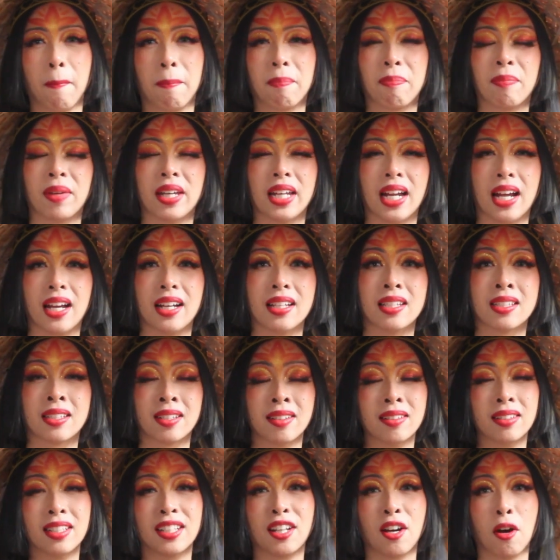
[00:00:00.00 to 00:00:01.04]
But I
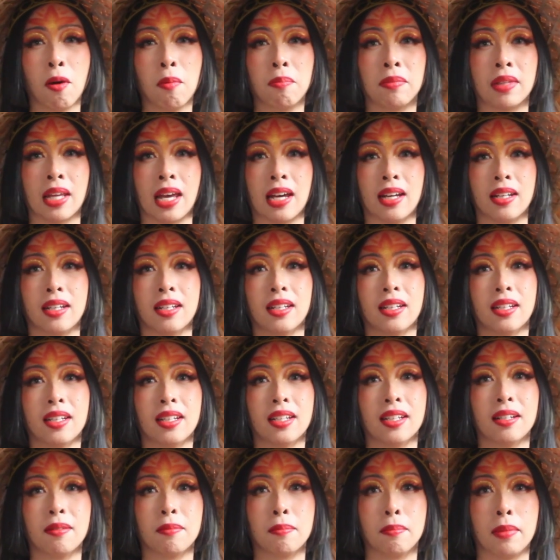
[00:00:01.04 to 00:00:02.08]
certainly hope that
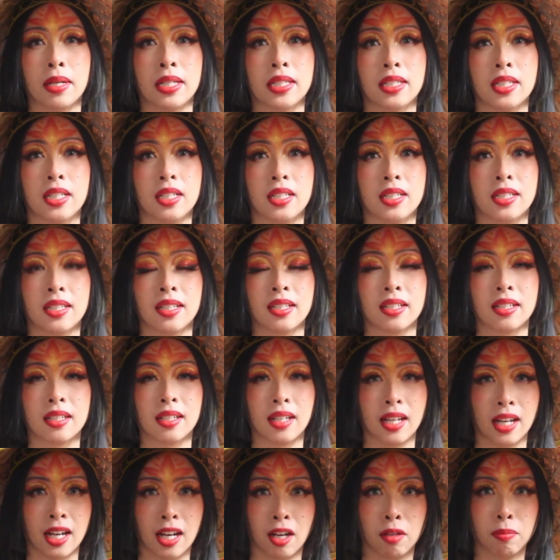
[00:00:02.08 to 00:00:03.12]
message
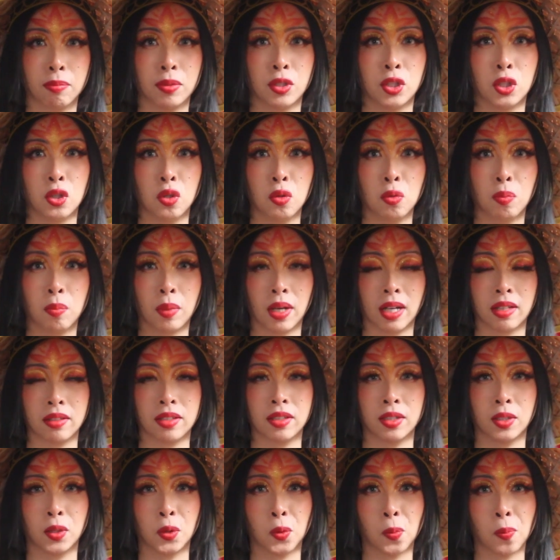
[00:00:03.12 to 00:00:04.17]
helped you out
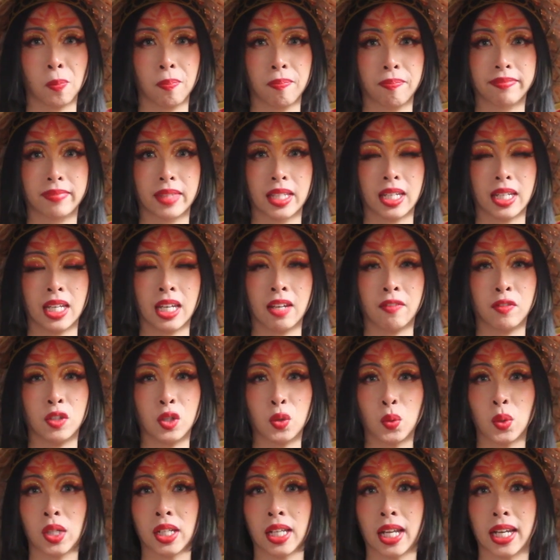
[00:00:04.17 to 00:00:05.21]
too. If you
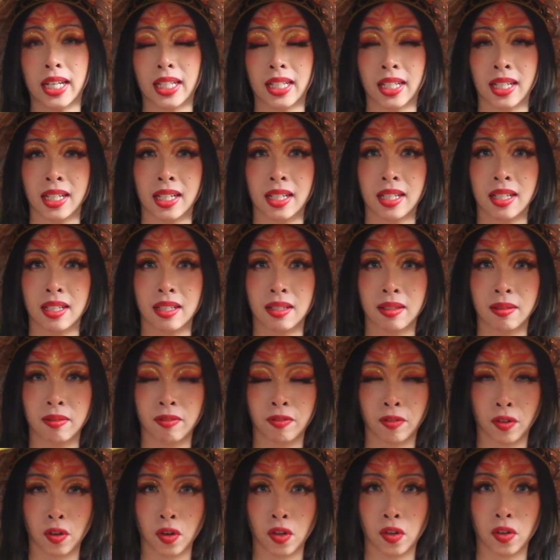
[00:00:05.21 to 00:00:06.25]
would like
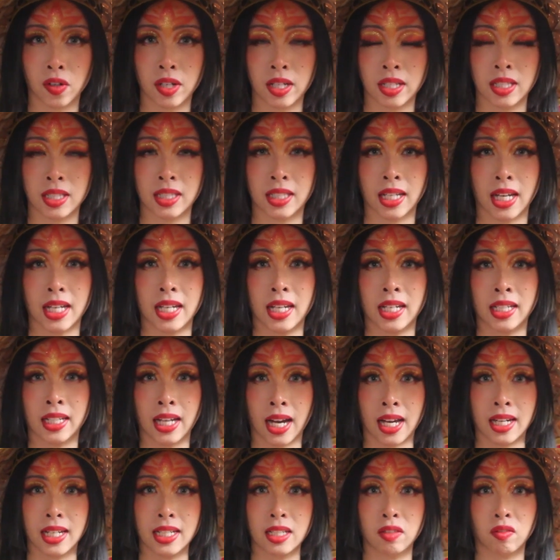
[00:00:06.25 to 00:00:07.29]
further insight and
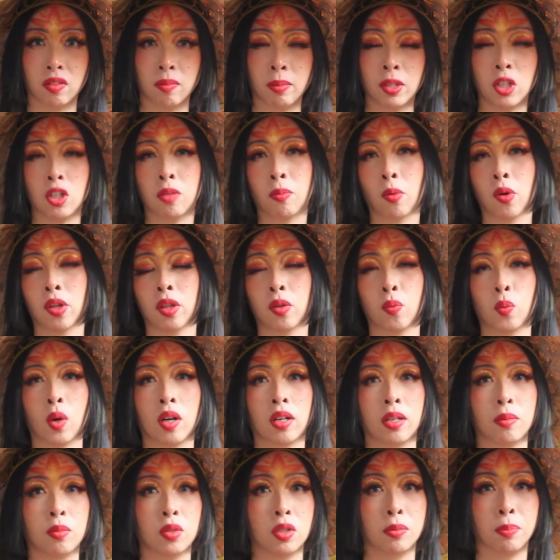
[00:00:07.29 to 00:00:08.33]
guidance from me, you're more than
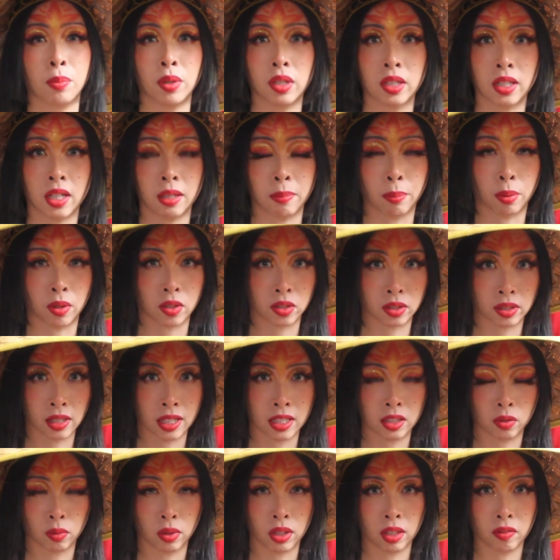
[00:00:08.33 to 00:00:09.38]
welcome to book a
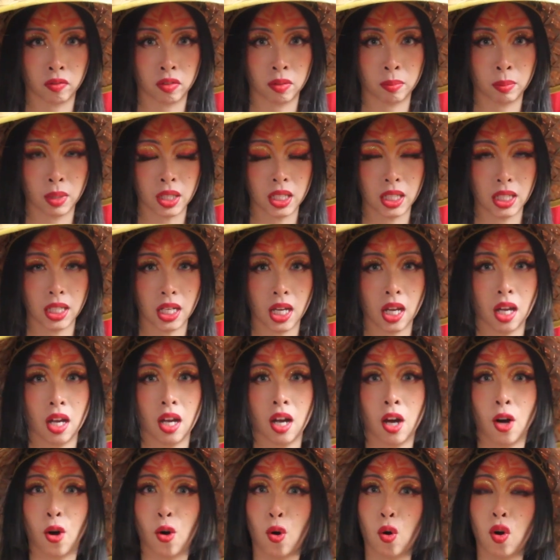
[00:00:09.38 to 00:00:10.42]
personalized reading from me.
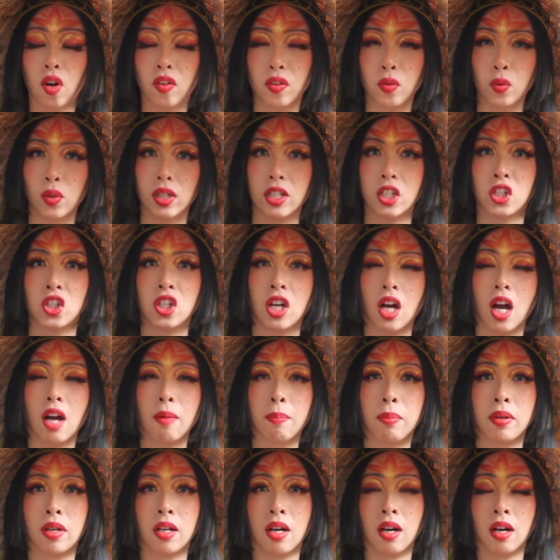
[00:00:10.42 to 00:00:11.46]
Or you want to shop
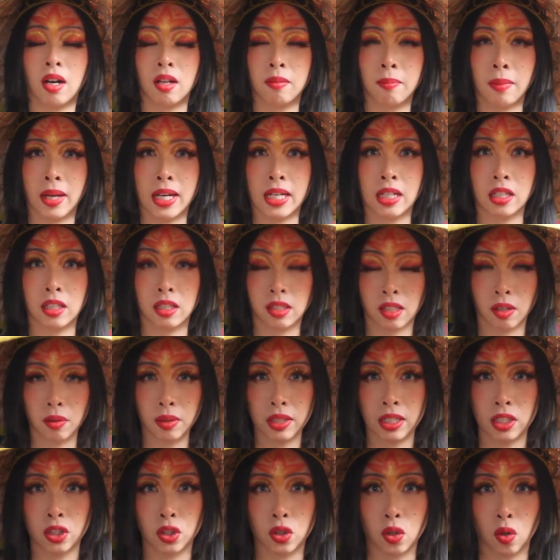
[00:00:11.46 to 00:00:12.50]
on my
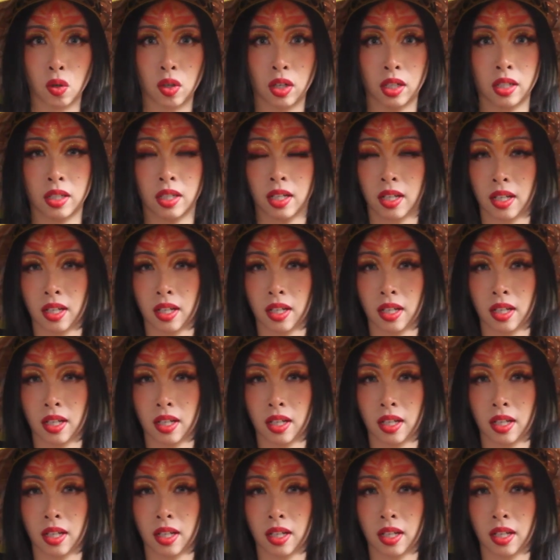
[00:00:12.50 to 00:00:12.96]
clothing store and